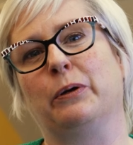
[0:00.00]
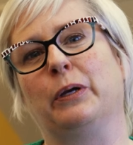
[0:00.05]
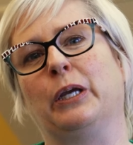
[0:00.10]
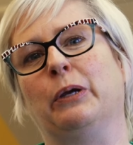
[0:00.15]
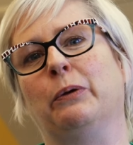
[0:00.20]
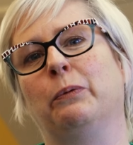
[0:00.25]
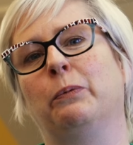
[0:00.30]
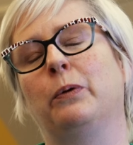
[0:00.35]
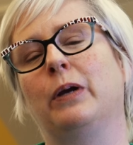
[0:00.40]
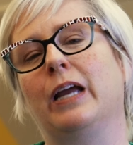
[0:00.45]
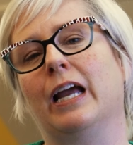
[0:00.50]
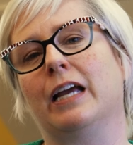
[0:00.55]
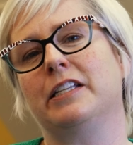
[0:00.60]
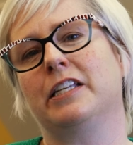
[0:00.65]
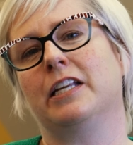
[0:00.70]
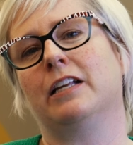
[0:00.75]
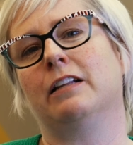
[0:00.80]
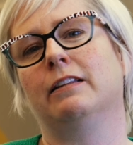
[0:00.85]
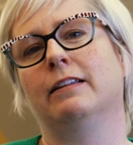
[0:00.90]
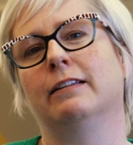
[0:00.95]
you get
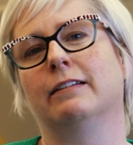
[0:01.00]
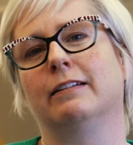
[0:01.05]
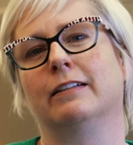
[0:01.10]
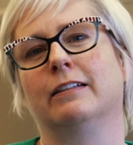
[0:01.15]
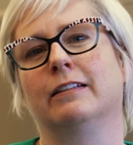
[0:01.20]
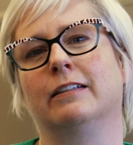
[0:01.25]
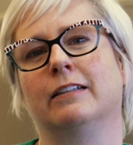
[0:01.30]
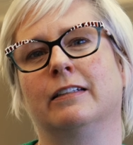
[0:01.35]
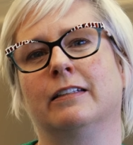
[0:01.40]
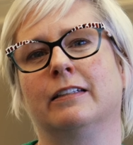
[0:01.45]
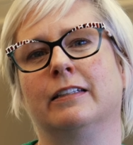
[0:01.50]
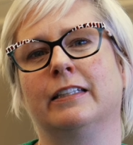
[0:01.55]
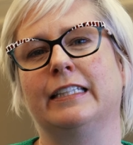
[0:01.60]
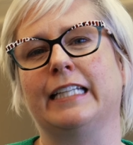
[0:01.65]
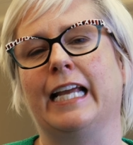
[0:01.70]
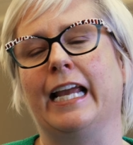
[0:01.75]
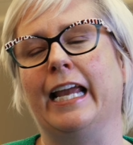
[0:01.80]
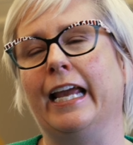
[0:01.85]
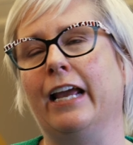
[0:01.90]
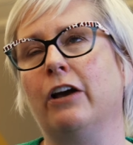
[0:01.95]
to learn,
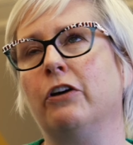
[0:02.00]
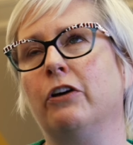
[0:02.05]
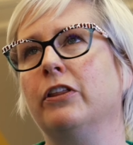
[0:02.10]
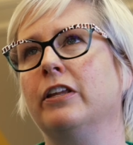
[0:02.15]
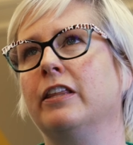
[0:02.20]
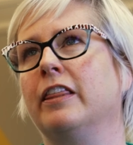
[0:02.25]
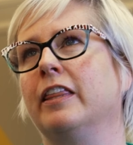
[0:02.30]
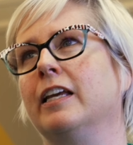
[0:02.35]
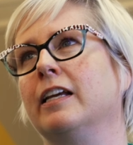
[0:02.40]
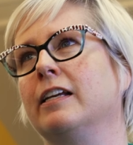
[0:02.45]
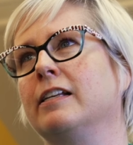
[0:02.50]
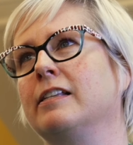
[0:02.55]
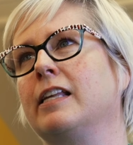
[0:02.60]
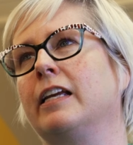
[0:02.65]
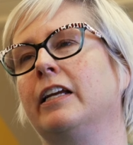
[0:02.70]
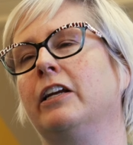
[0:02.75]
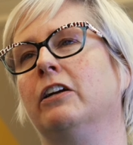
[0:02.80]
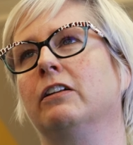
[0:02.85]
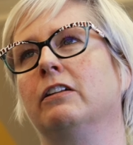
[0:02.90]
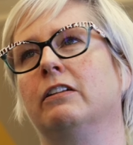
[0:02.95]
take all the things
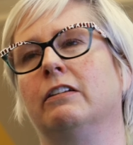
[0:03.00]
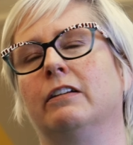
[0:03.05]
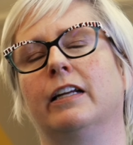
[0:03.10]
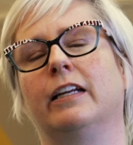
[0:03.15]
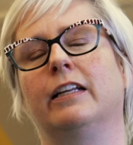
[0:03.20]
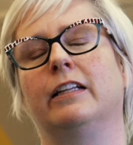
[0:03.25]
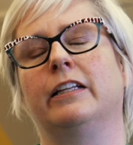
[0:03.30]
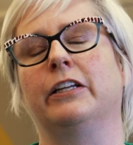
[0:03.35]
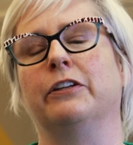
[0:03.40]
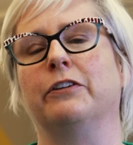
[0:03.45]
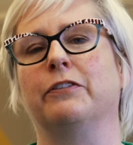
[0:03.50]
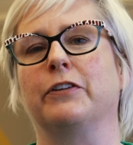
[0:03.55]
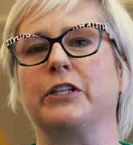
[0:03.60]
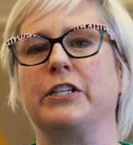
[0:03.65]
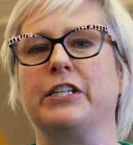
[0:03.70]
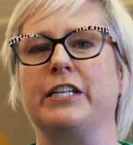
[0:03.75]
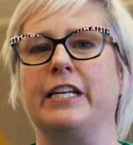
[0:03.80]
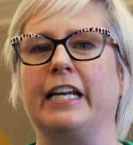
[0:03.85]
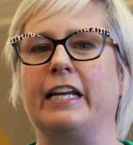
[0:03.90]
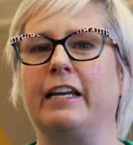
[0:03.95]
that you're learning in the
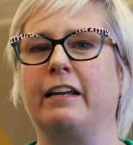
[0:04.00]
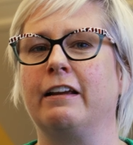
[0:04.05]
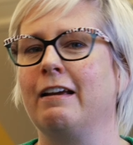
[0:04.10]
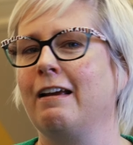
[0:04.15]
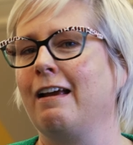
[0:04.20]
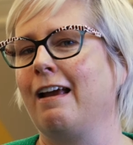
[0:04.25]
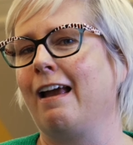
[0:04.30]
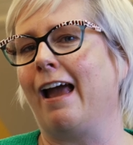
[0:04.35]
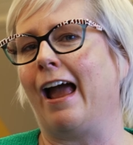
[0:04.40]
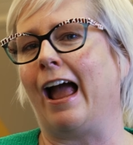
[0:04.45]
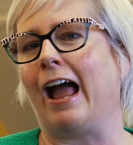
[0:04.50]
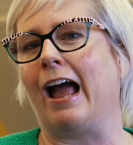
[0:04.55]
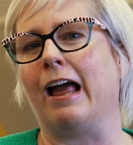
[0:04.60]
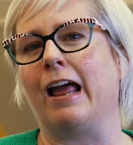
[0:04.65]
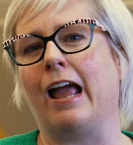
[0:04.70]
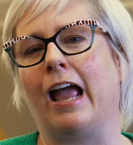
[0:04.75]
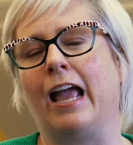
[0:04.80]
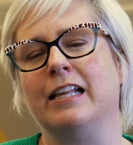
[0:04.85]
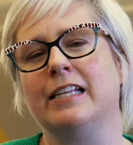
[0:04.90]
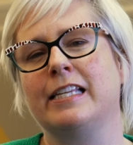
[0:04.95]
university
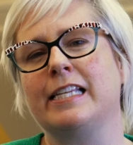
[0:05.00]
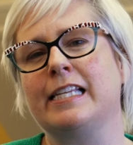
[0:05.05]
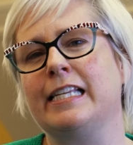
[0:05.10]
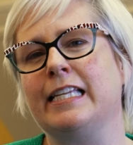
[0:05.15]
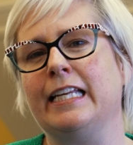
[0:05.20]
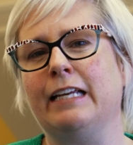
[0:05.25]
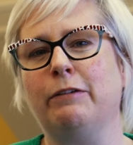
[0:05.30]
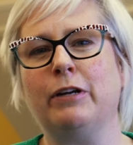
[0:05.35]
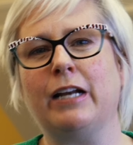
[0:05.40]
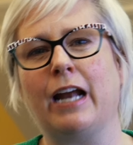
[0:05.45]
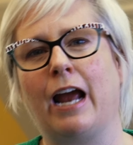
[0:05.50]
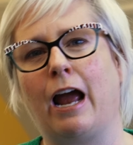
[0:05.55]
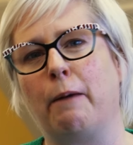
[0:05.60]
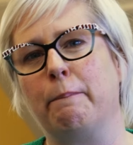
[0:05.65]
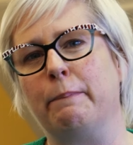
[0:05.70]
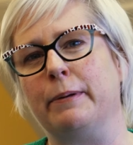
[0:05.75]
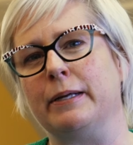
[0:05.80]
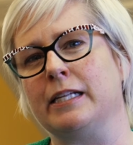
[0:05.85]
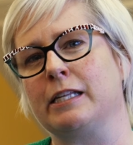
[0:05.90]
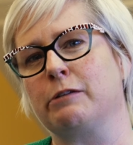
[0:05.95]
and see what
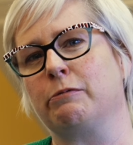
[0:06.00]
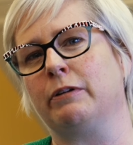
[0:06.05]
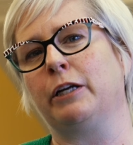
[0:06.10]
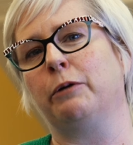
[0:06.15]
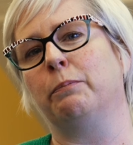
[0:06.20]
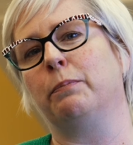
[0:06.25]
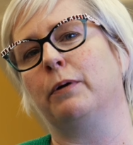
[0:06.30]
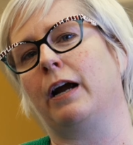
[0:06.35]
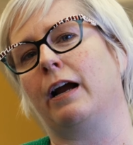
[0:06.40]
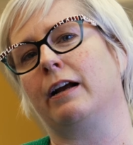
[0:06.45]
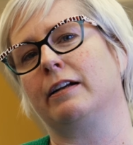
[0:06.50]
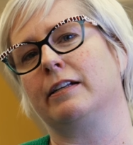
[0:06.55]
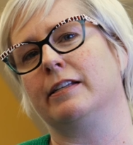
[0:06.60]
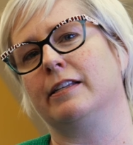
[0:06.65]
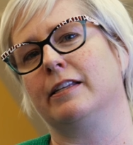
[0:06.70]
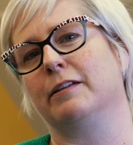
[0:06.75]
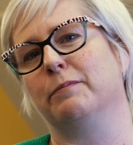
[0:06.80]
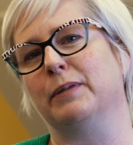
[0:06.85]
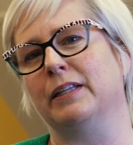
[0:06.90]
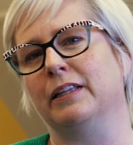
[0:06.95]
happens when you practice
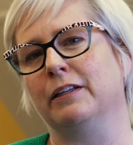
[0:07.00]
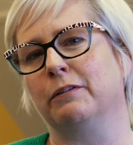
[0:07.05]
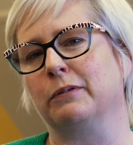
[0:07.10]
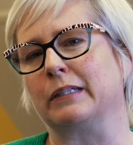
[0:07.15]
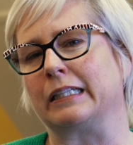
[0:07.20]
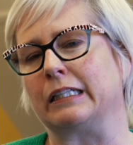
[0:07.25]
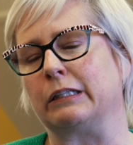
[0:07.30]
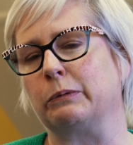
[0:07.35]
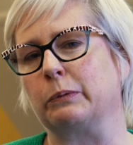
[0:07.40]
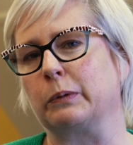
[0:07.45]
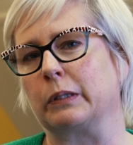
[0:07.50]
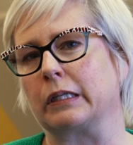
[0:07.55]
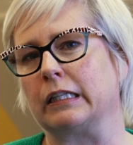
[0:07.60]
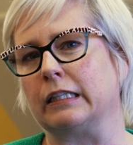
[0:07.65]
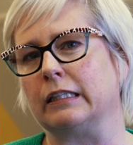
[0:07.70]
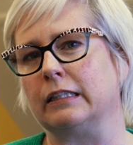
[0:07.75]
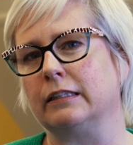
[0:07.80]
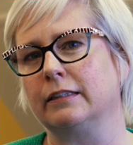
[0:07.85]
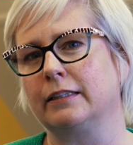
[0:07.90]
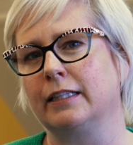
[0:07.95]
them in the real
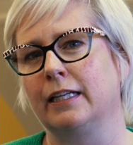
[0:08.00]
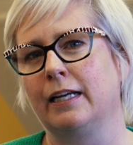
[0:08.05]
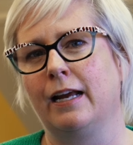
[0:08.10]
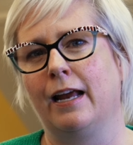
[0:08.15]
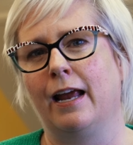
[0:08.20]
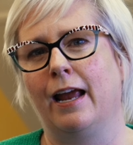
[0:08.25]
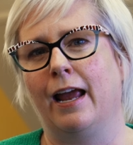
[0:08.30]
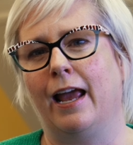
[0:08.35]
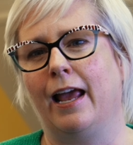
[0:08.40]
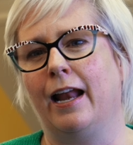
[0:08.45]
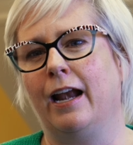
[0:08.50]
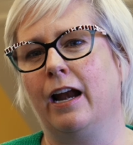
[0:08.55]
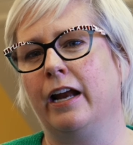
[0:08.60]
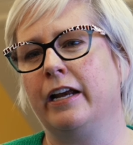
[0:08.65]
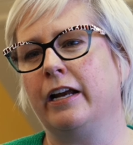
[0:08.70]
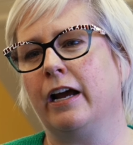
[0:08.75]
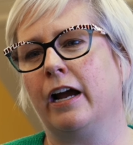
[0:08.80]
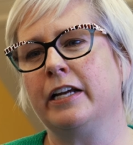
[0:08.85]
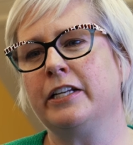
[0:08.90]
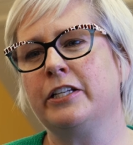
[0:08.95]
world.
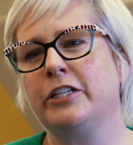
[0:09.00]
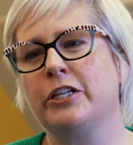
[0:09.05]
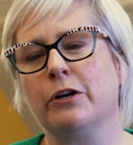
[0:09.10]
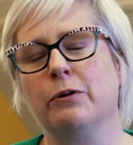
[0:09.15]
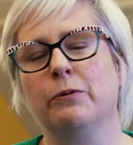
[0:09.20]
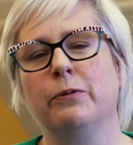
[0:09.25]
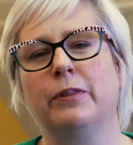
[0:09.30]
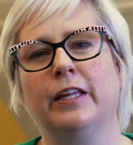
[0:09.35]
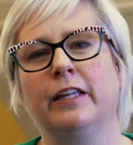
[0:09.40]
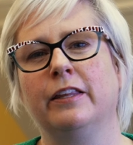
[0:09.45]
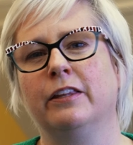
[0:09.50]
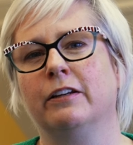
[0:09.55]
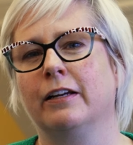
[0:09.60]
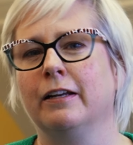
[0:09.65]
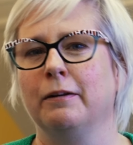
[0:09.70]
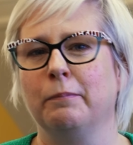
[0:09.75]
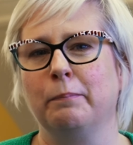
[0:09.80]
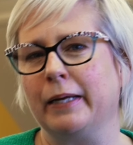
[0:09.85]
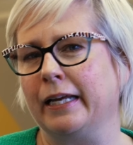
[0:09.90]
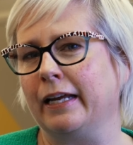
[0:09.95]
And I don't think there
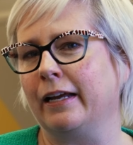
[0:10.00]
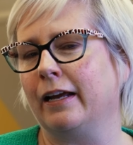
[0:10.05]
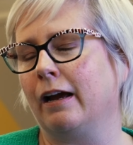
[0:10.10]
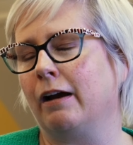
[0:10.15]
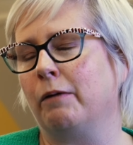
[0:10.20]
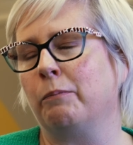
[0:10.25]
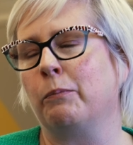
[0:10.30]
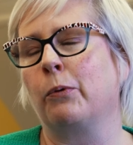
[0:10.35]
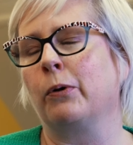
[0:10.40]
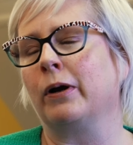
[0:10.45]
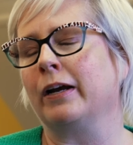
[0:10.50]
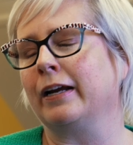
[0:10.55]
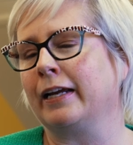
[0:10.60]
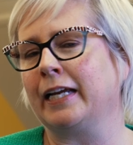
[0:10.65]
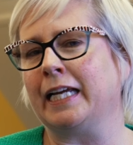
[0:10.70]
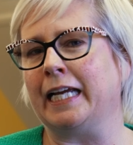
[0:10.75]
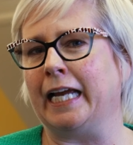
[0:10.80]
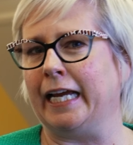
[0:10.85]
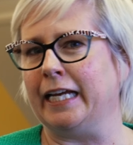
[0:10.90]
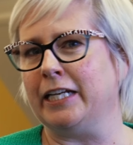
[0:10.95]
can be a more
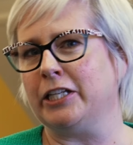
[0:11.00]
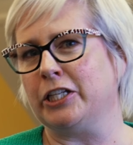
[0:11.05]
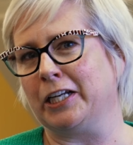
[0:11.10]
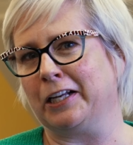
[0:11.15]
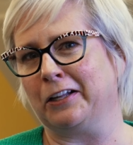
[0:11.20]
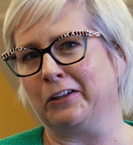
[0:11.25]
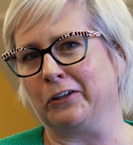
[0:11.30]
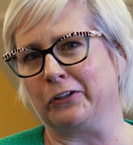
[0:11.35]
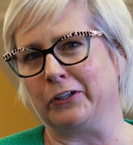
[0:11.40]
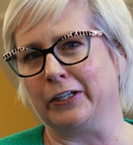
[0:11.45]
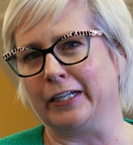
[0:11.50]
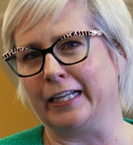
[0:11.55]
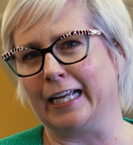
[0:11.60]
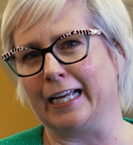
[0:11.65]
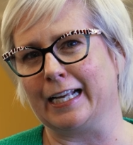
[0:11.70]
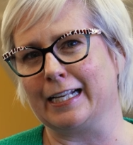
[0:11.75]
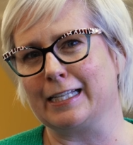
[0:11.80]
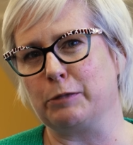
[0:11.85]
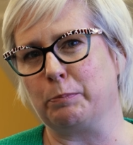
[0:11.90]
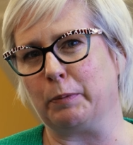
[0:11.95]
engaging learning
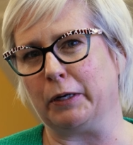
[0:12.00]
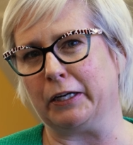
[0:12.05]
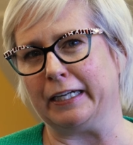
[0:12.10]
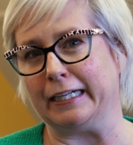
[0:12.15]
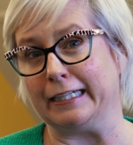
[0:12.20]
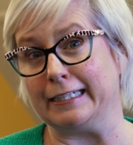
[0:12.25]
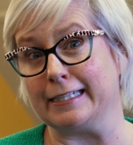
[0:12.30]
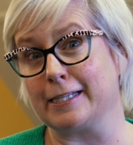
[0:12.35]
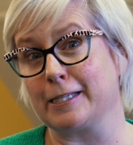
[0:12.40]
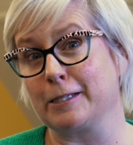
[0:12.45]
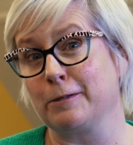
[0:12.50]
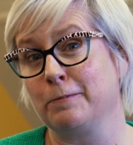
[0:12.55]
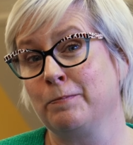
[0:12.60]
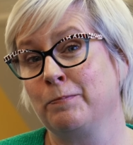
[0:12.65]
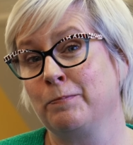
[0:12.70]
experience.